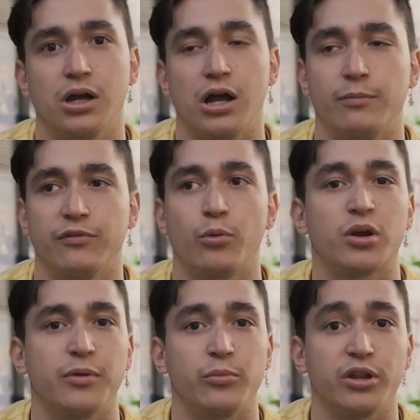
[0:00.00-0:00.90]
Um, if you want
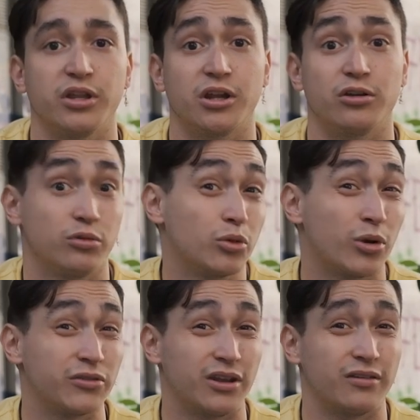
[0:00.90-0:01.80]
to be a millionaire, do the
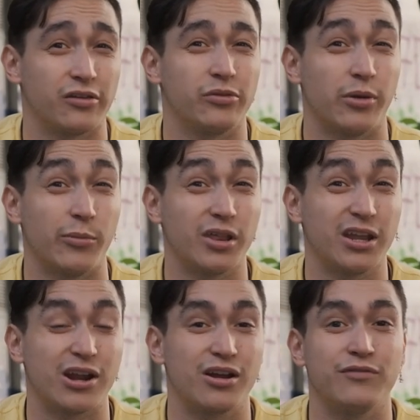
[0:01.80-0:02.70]
work that it takes to be a millionaire.